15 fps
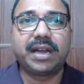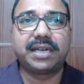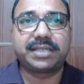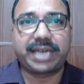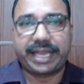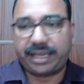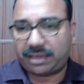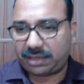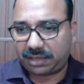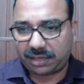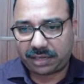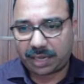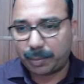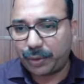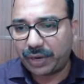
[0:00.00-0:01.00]
It's like
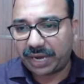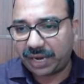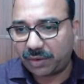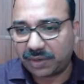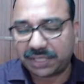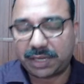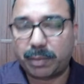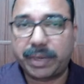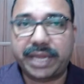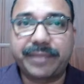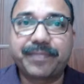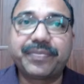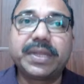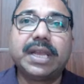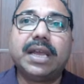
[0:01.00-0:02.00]
computer networks
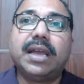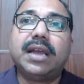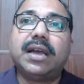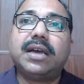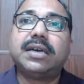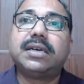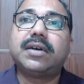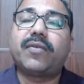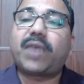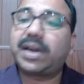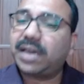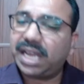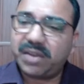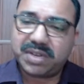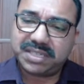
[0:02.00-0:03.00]
company.
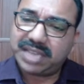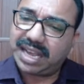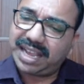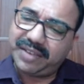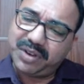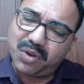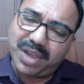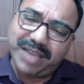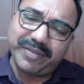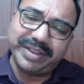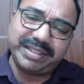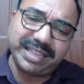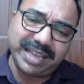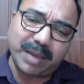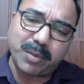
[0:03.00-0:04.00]
One guy was, he know
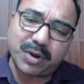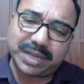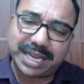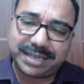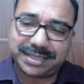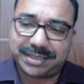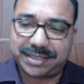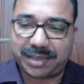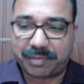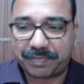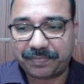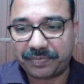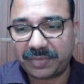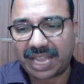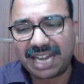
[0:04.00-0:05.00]
everything about that
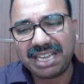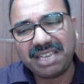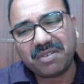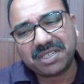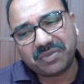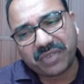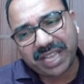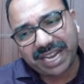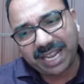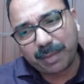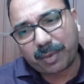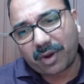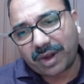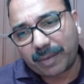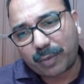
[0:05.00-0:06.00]
system, and he was very
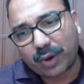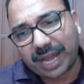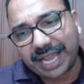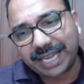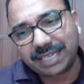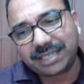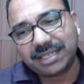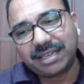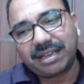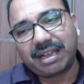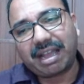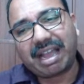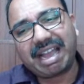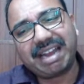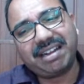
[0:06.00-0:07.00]
polite,
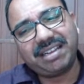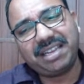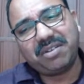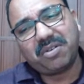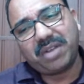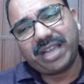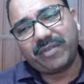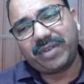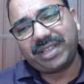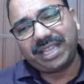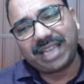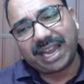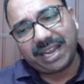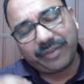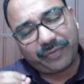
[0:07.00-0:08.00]
and he know
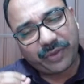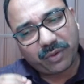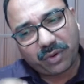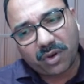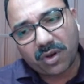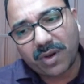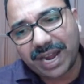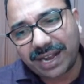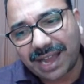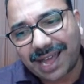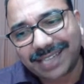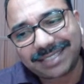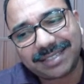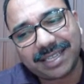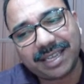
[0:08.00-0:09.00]
everything. And if you go and
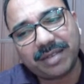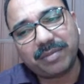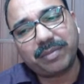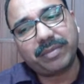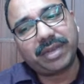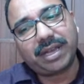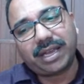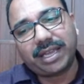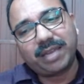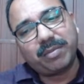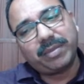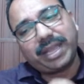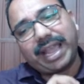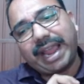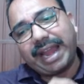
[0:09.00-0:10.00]
ask him
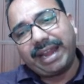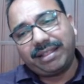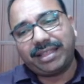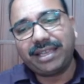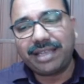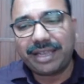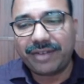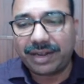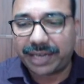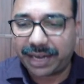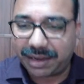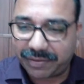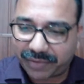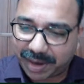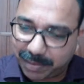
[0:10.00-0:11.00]
anything, he will
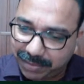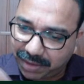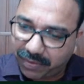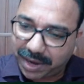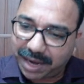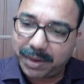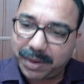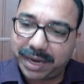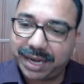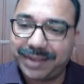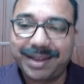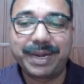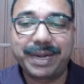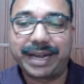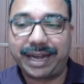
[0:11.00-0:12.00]
tell from the fundamental.
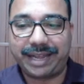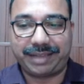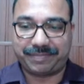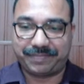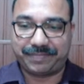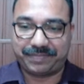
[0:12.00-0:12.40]
He will be telling.